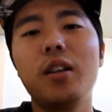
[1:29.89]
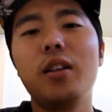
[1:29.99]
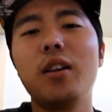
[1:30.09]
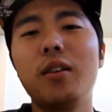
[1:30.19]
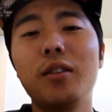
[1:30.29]

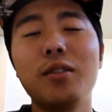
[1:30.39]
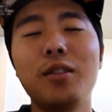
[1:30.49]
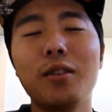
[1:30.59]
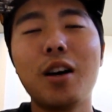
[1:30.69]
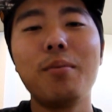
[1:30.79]
you know, there's
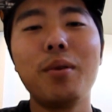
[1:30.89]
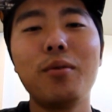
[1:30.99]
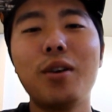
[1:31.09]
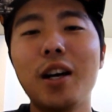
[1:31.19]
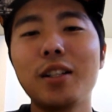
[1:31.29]
a lot of people
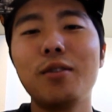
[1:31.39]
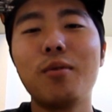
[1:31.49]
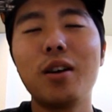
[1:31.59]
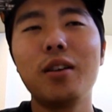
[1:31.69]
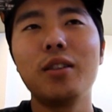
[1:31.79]
who actually
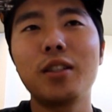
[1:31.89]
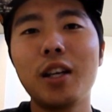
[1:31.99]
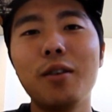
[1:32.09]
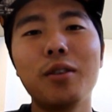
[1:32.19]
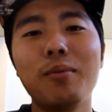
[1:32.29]
want to
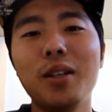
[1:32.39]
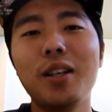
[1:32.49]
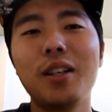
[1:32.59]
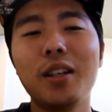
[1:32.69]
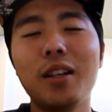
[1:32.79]
skate with me
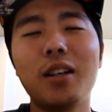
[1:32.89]
and,